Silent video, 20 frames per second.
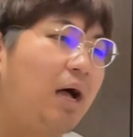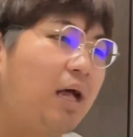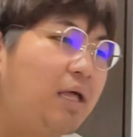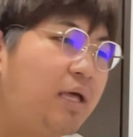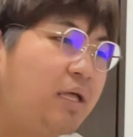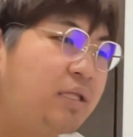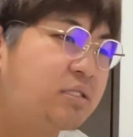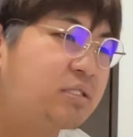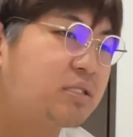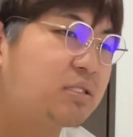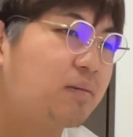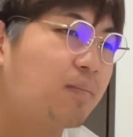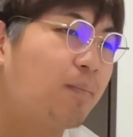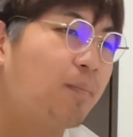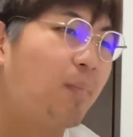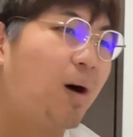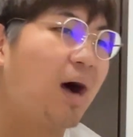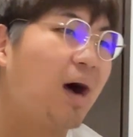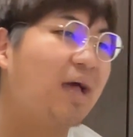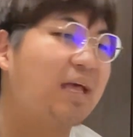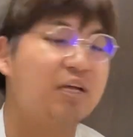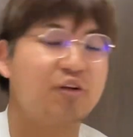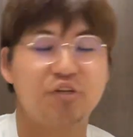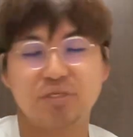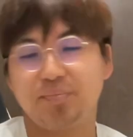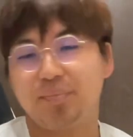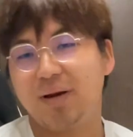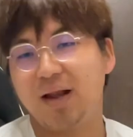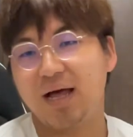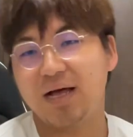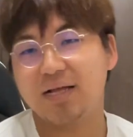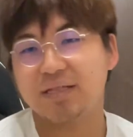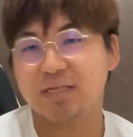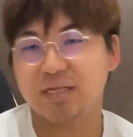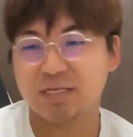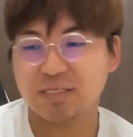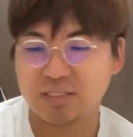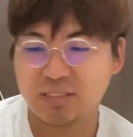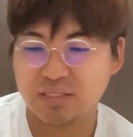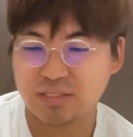it's my English
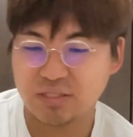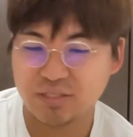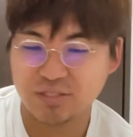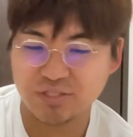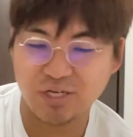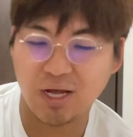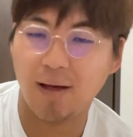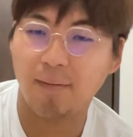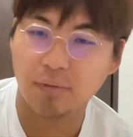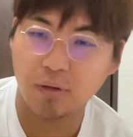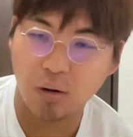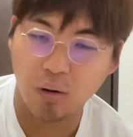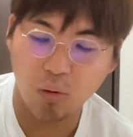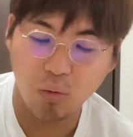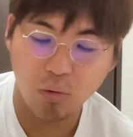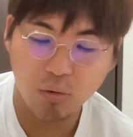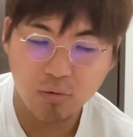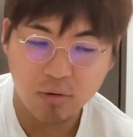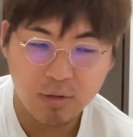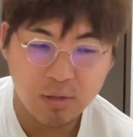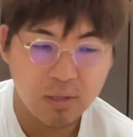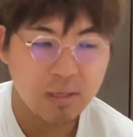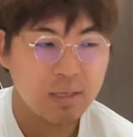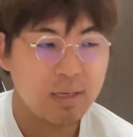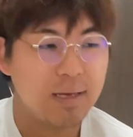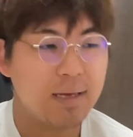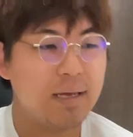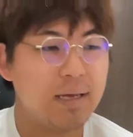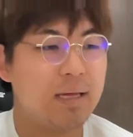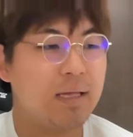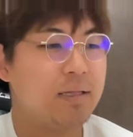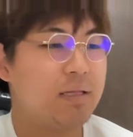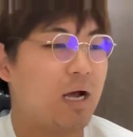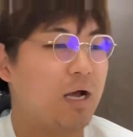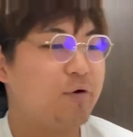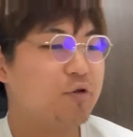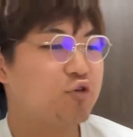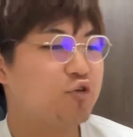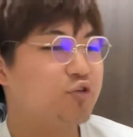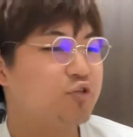practice channel, and I
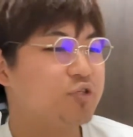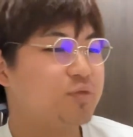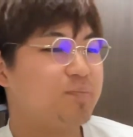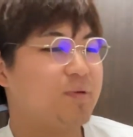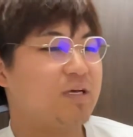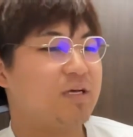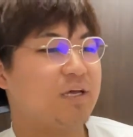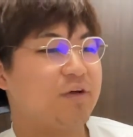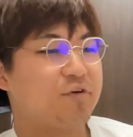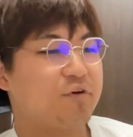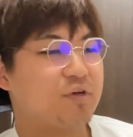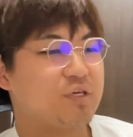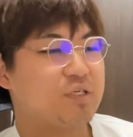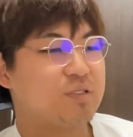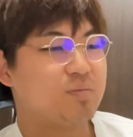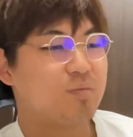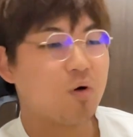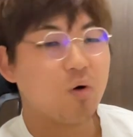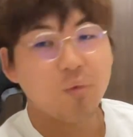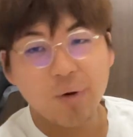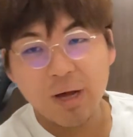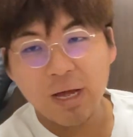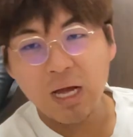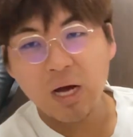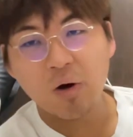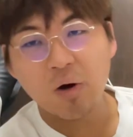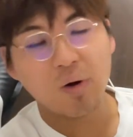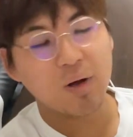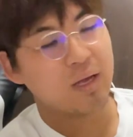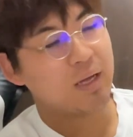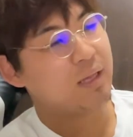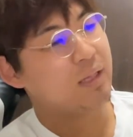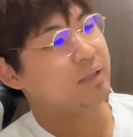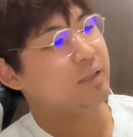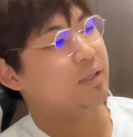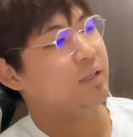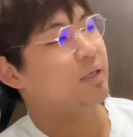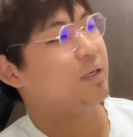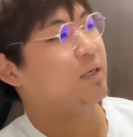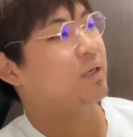want to speak English more well,
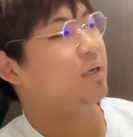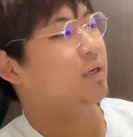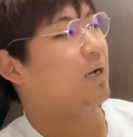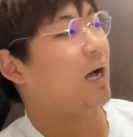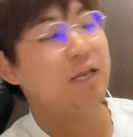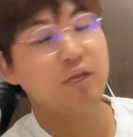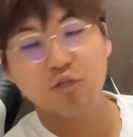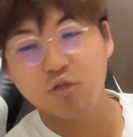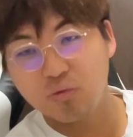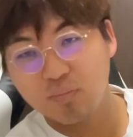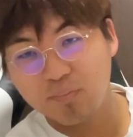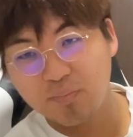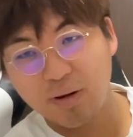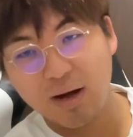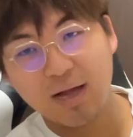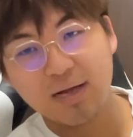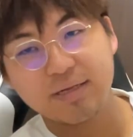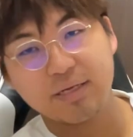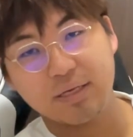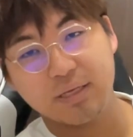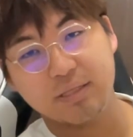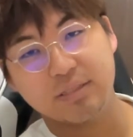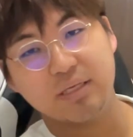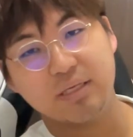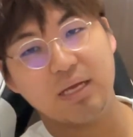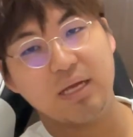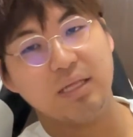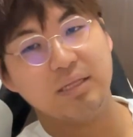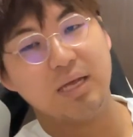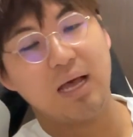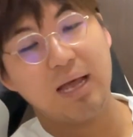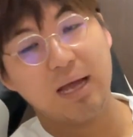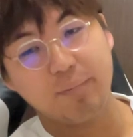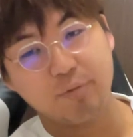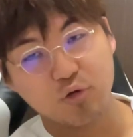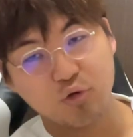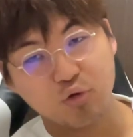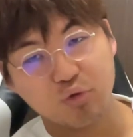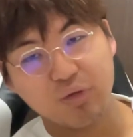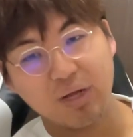and I need to practice, and I
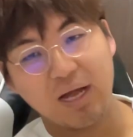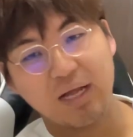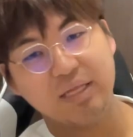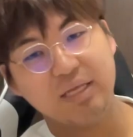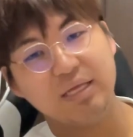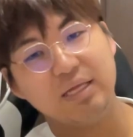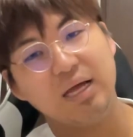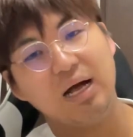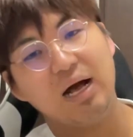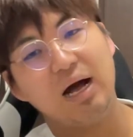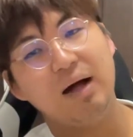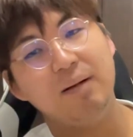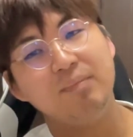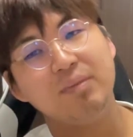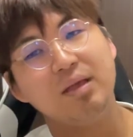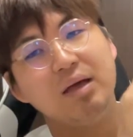have a good idea.